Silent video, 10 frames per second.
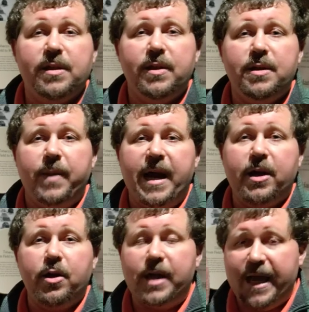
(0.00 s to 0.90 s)
of the
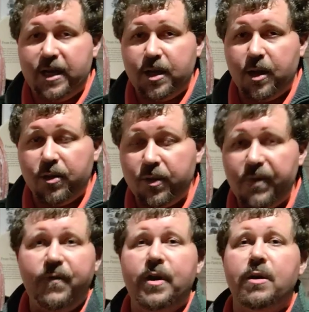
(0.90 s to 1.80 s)
tobacco, you had to go through the
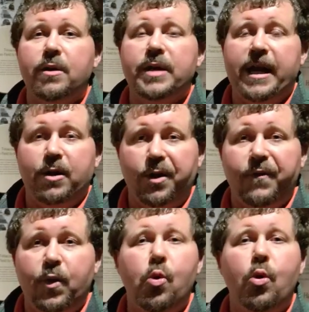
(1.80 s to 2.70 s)
field and look
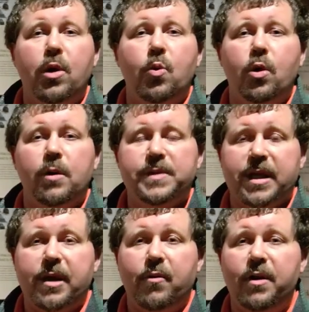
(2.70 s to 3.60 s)
for hornworms
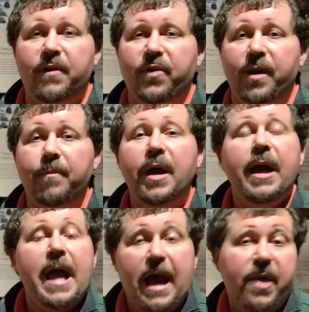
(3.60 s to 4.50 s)
and get rid of them,
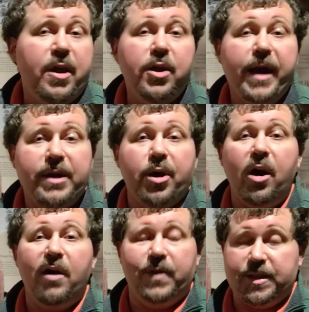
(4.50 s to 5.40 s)
and then you had to
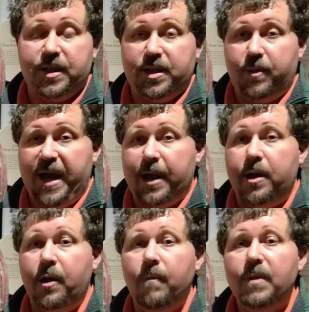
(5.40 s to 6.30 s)
harvest the
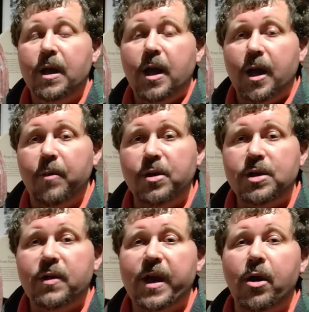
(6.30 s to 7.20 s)
tobacco. Now
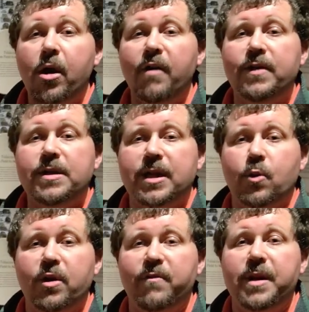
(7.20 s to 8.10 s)
most of that harvesting
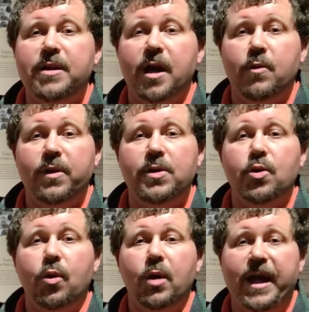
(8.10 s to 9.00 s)
would have been done with a
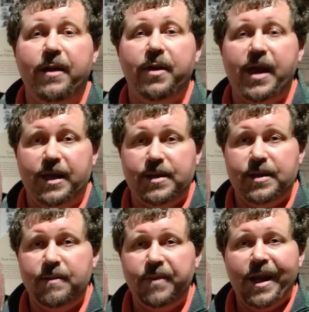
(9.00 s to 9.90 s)
tool like
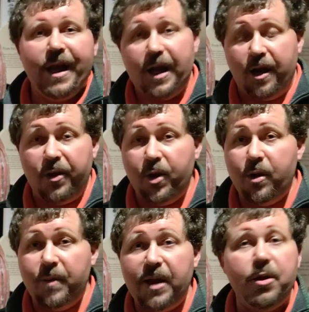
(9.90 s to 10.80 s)
this. And although
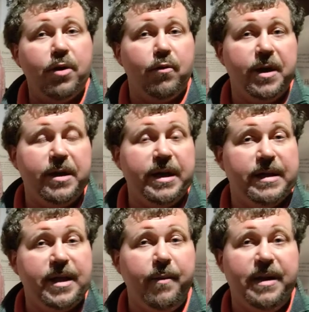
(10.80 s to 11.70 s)
it may look really
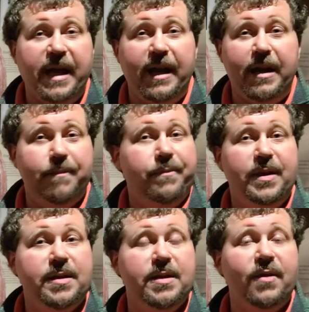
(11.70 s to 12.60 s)
intimidating,
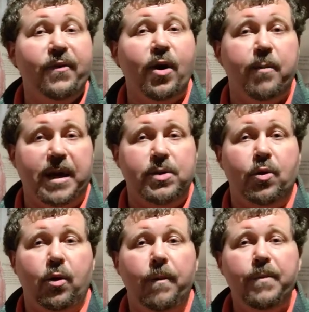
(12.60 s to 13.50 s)
this is a farming
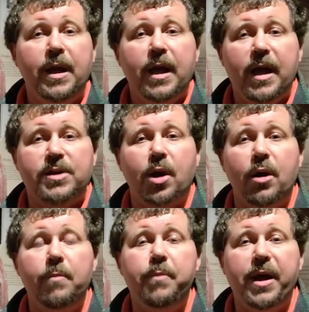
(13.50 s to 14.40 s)
tool. It's
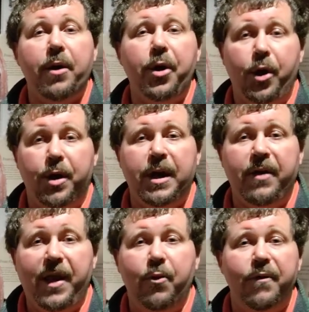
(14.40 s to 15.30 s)
called a bill hook,
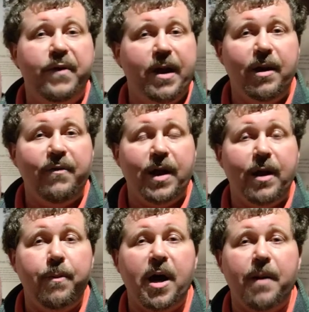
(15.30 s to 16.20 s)
and they were very,
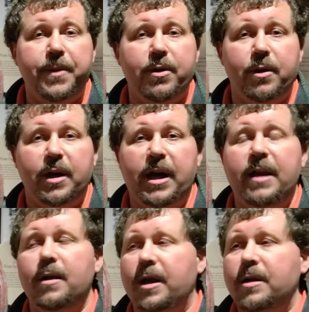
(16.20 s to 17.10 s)
very popular in
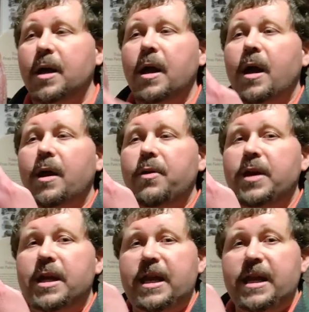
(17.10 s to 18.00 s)
England.
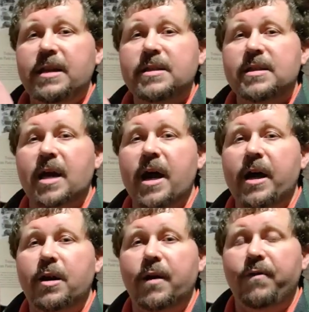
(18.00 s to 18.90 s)
The
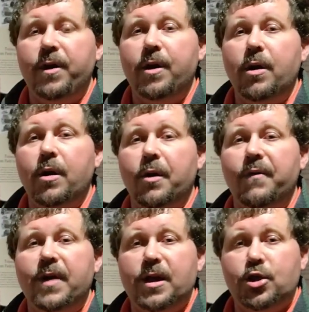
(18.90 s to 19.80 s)
inside of the
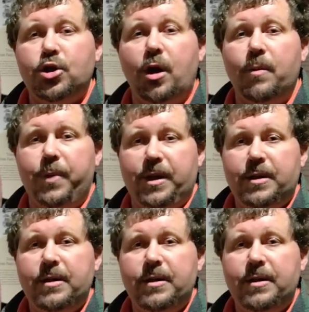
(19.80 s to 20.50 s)
curve is sharpened.